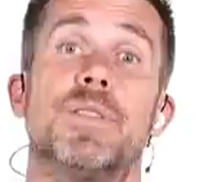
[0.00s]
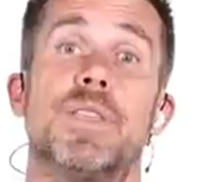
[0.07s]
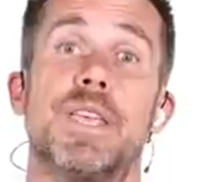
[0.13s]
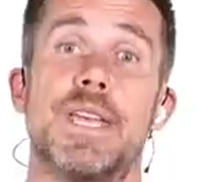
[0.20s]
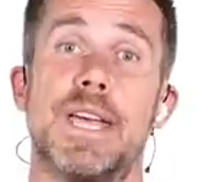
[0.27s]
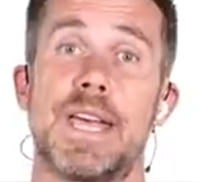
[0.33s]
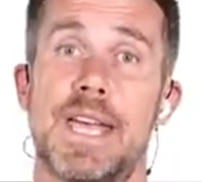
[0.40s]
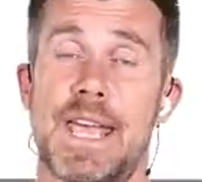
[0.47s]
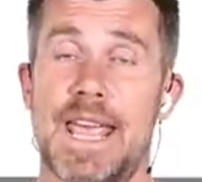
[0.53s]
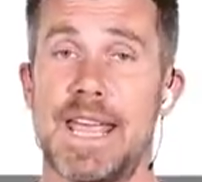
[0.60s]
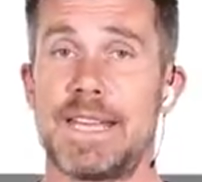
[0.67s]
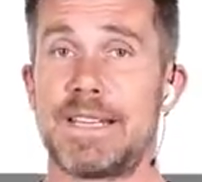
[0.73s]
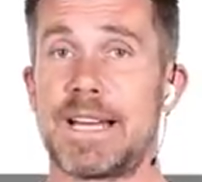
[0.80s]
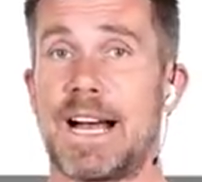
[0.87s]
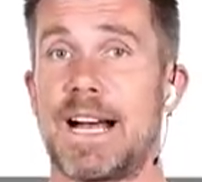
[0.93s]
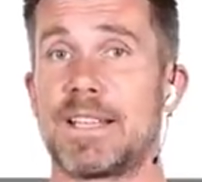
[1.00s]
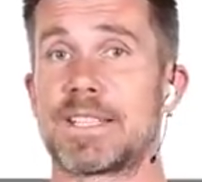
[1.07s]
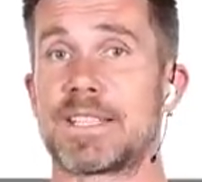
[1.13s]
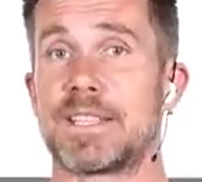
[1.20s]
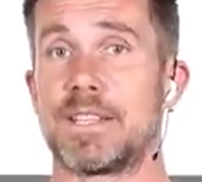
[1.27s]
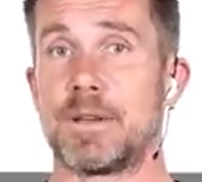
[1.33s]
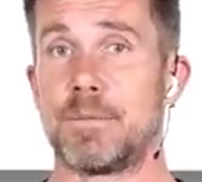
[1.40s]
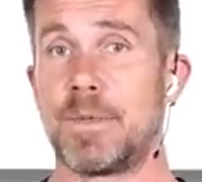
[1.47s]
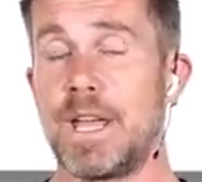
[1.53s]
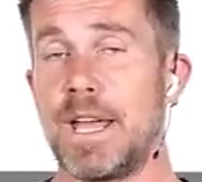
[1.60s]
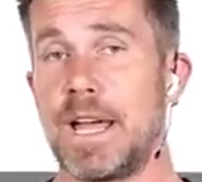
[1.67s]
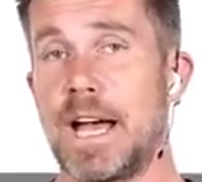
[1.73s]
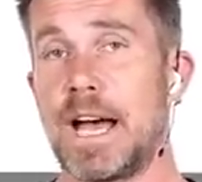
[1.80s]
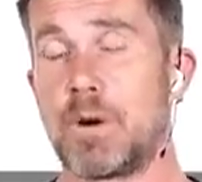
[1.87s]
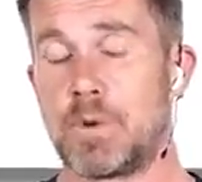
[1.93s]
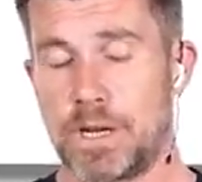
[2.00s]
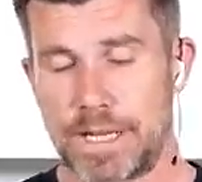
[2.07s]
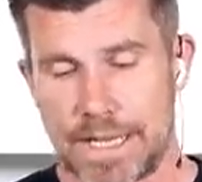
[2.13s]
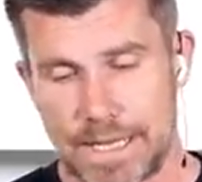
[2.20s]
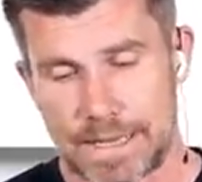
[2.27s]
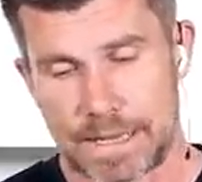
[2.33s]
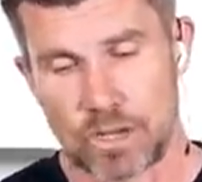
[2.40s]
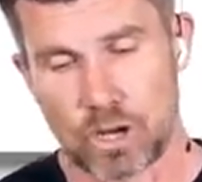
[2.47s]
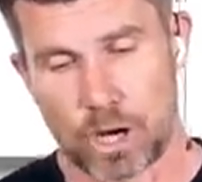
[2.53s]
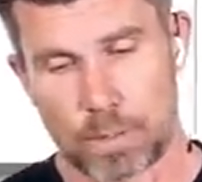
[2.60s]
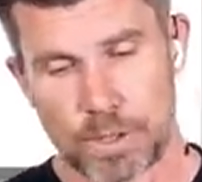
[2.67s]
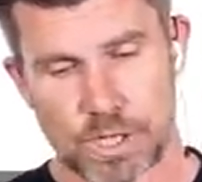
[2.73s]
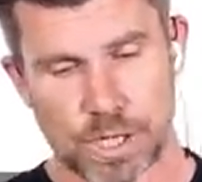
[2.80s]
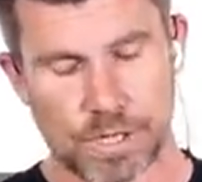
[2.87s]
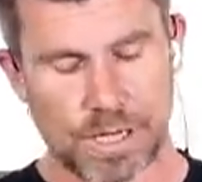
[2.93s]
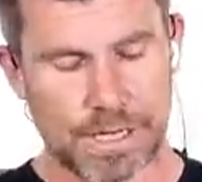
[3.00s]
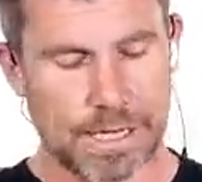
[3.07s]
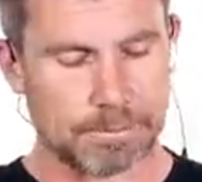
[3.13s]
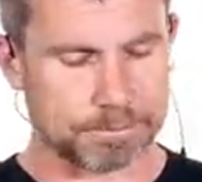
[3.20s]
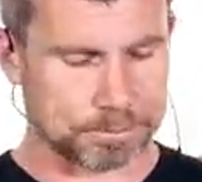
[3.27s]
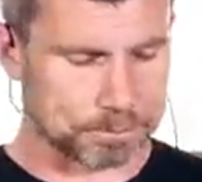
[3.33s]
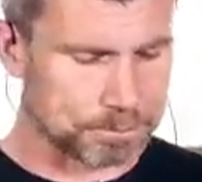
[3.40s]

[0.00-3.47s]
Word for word: in there and answer them uh, when I get the opportunity.